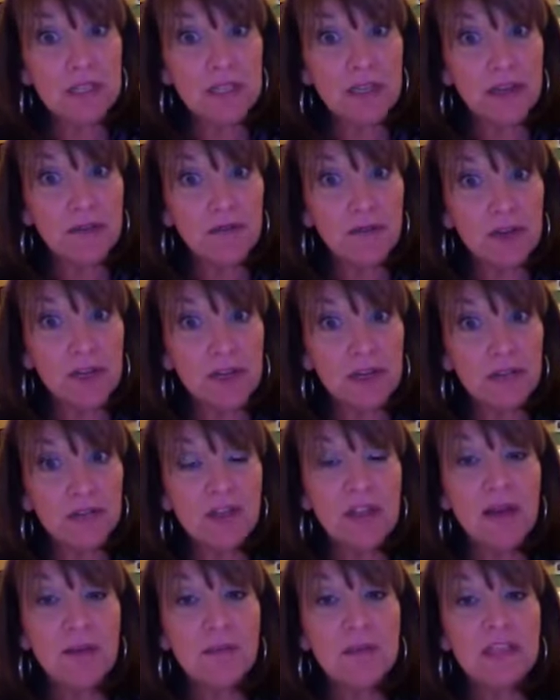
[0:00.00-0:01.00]
delivery.
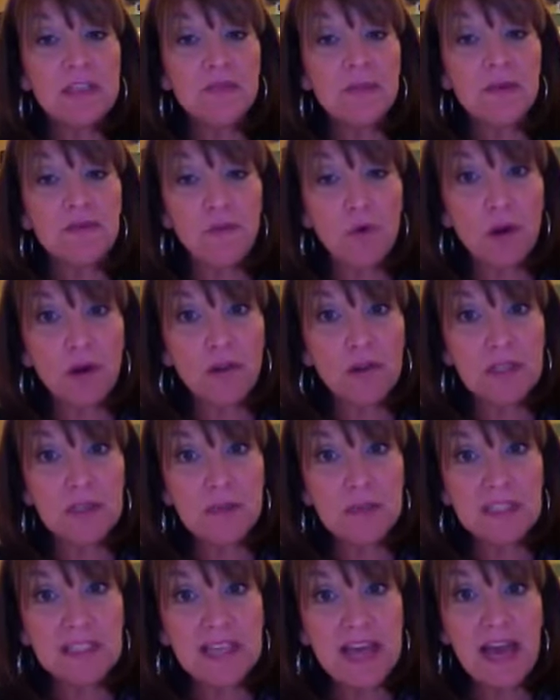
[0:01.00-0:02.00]
So that means before
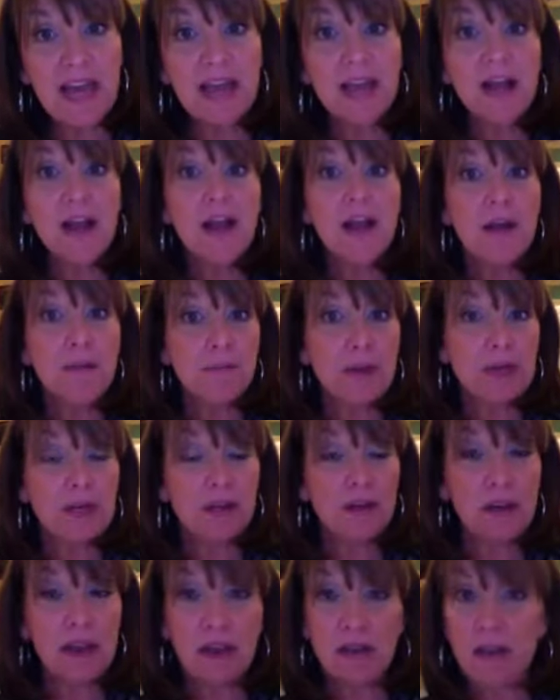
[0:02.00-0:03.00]
Christmas Day.
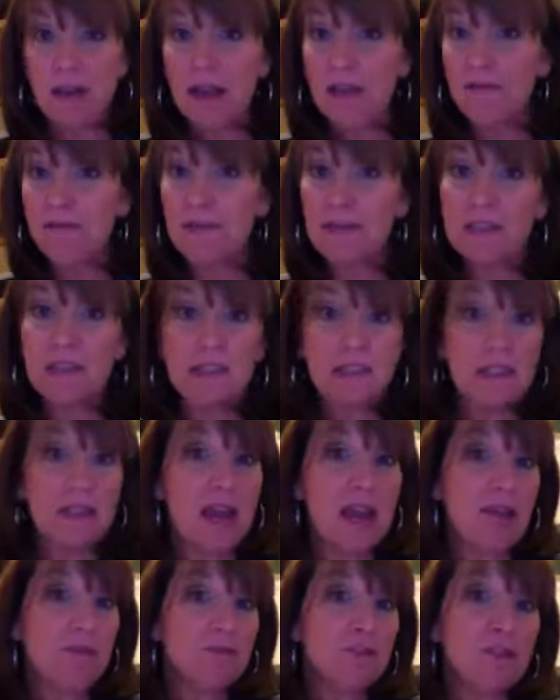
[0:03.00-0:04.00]
But if it's
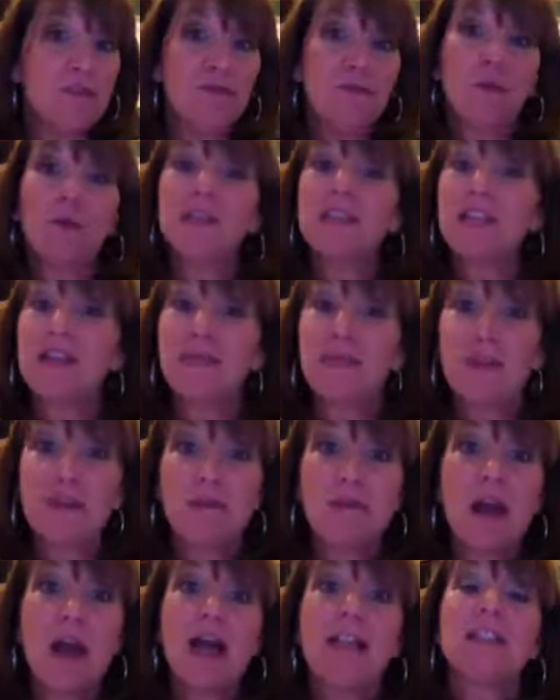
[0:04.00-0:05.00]
after the 14th,
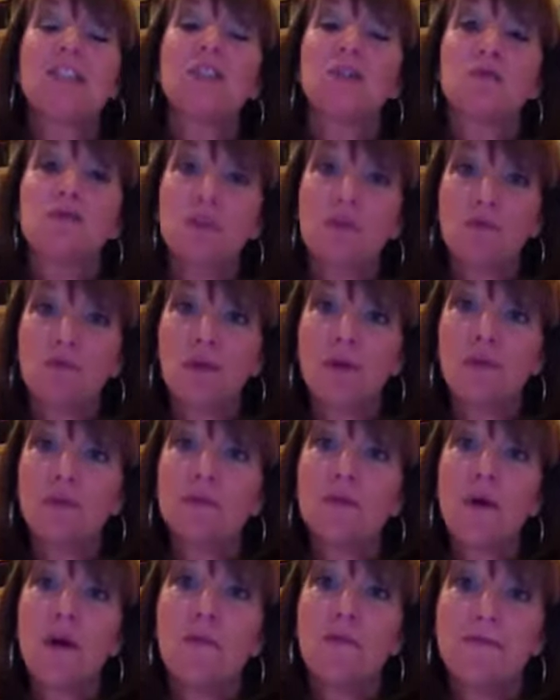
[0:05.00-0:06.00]
they're not. So don't
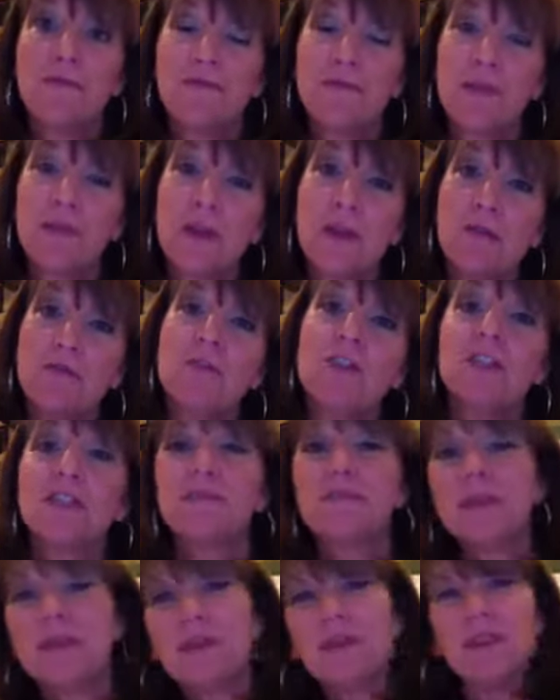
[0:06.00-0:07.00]
hold off, you know,
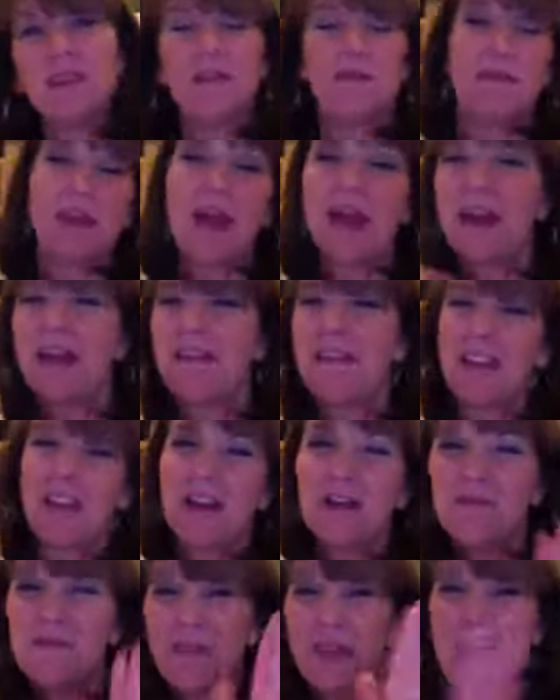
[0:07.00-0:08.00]
just because of not having
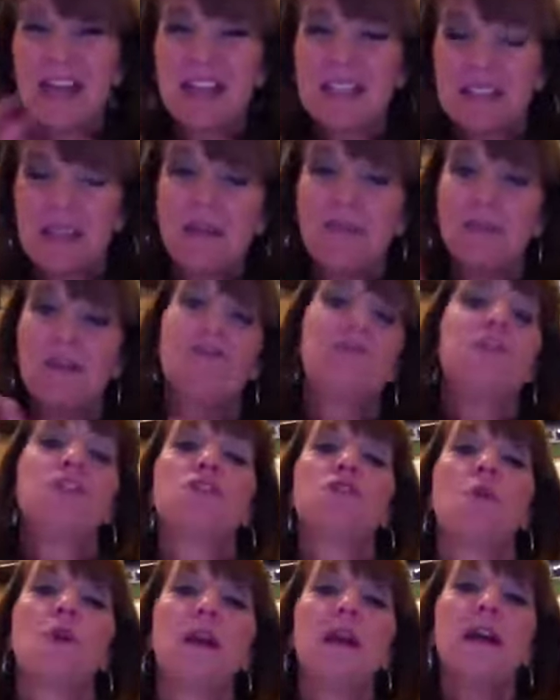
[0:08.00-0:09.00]
enough for the next level of
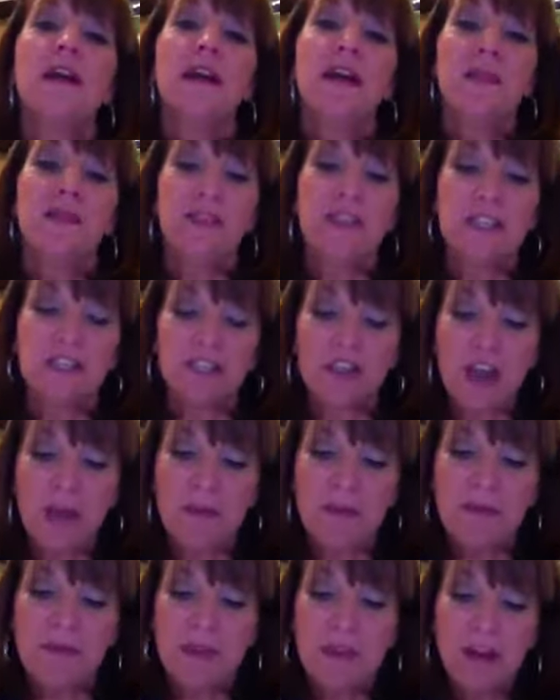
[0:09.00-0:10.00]
store this
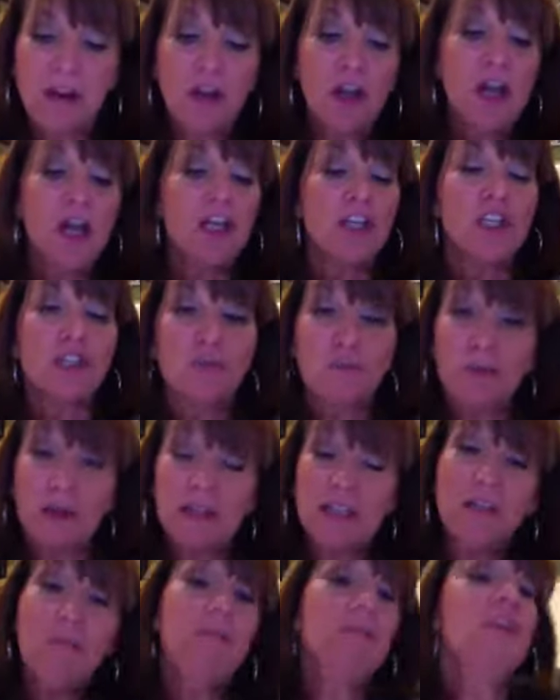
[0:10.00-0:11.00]
time of year. So
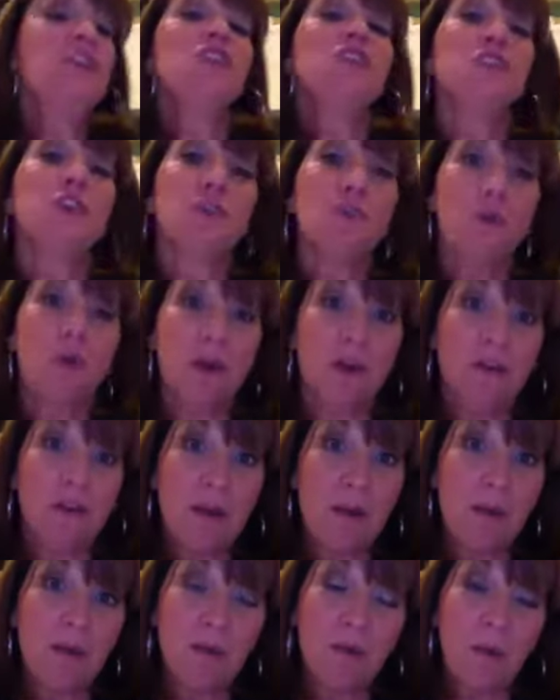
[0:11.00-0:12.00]
run to finish the quarter,
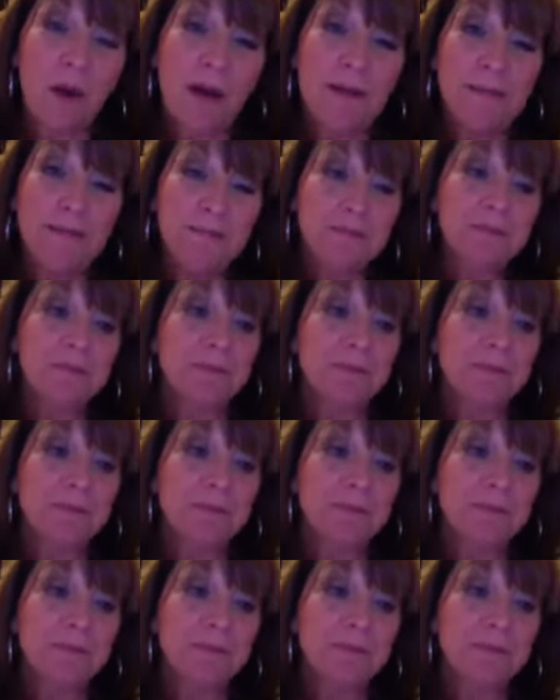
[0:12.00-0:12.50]
number one.